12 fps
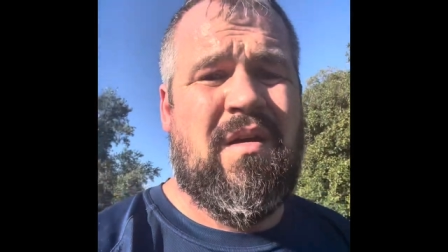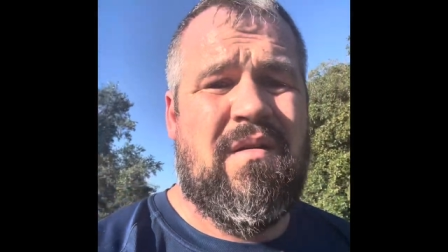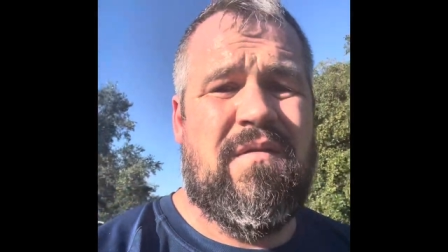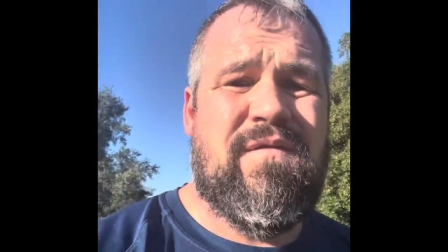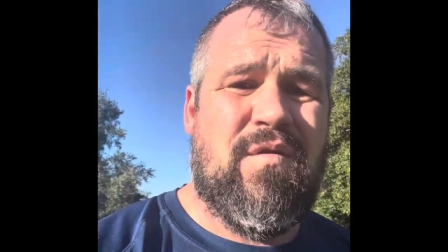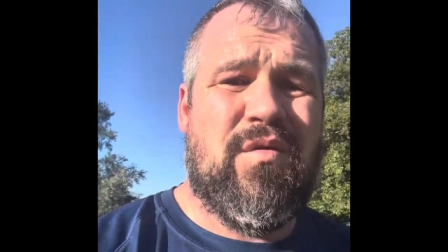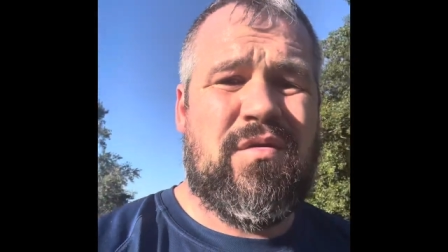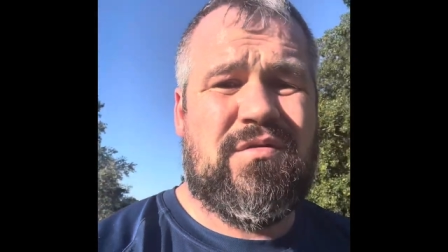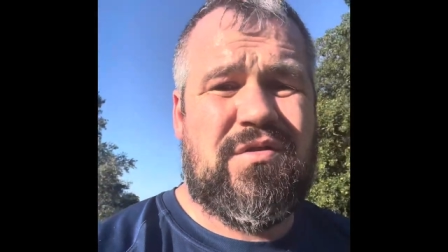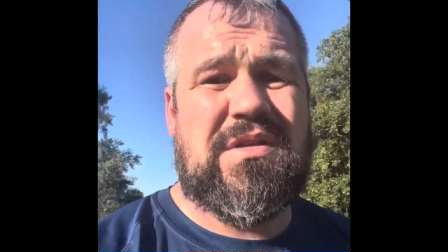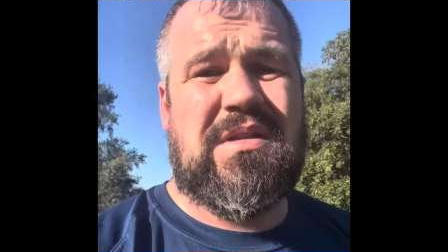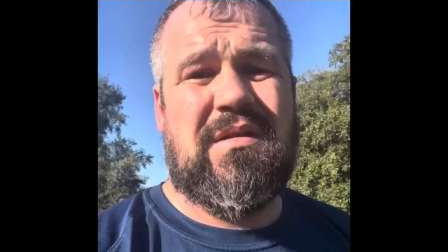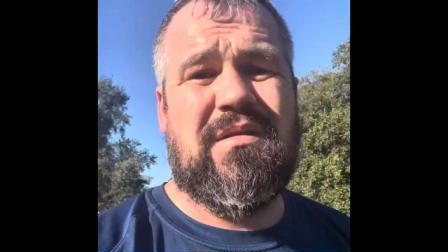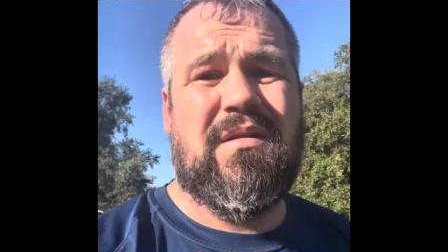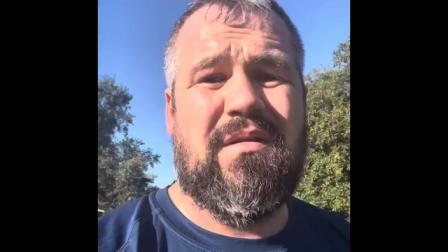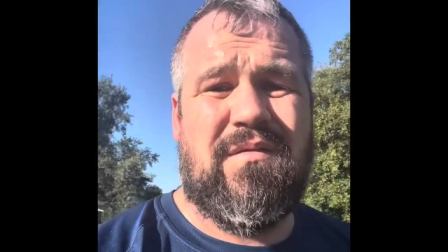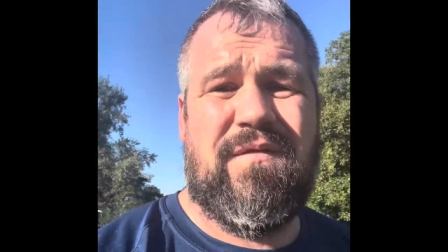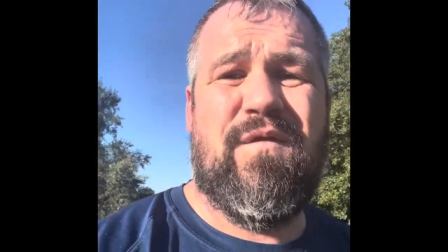Four, just
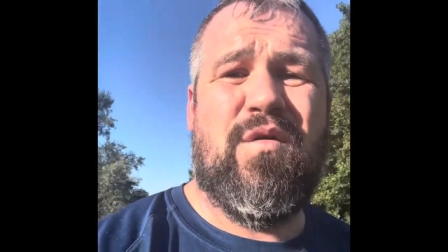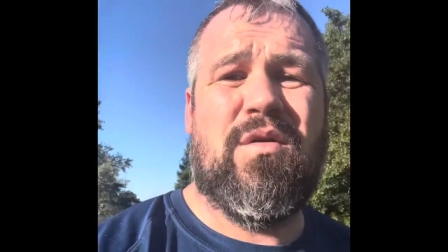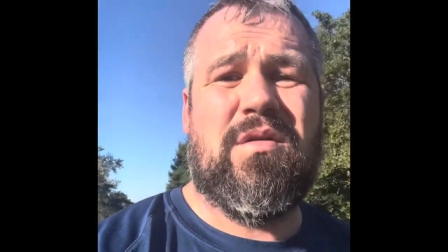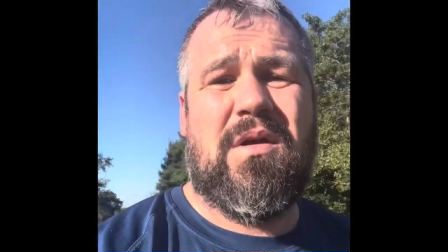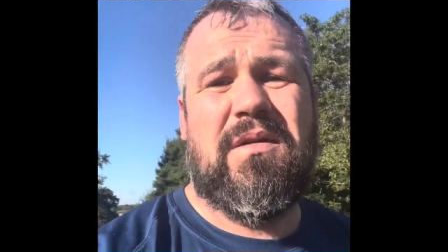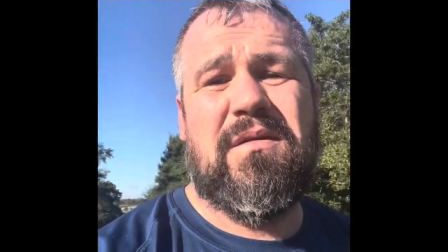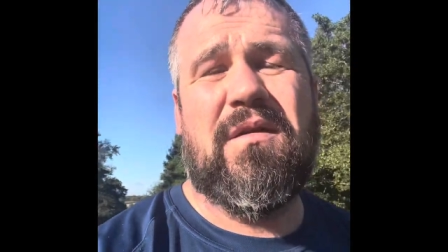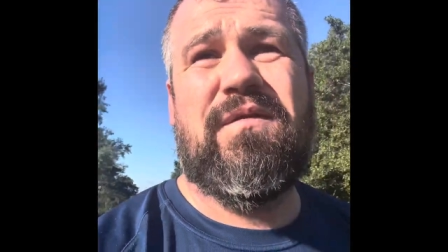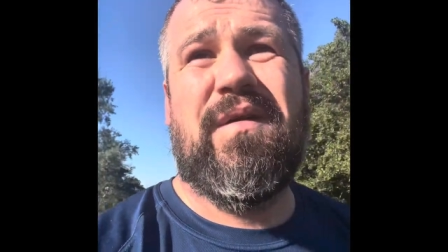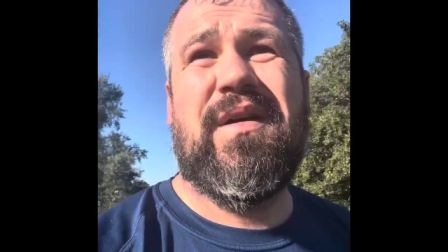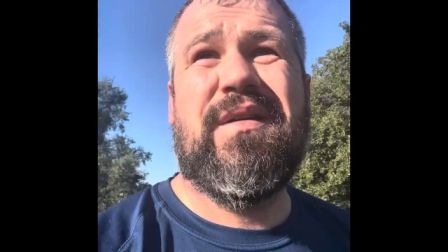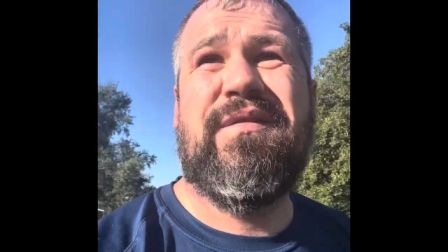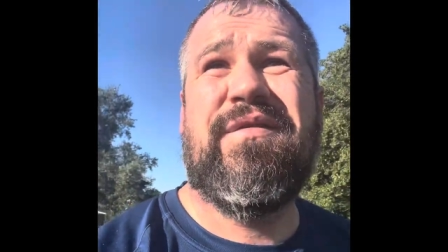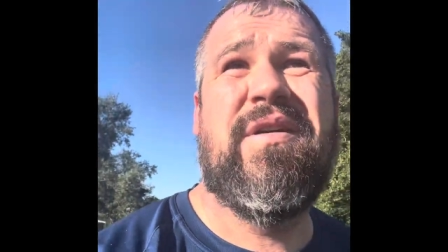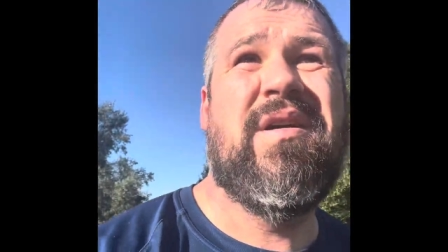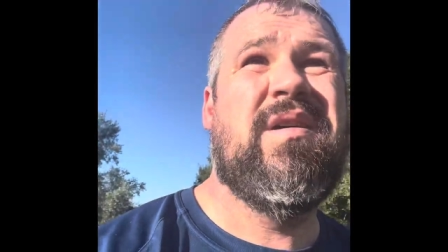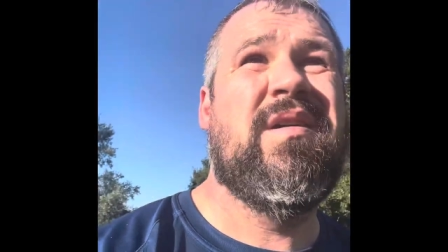under four, under five.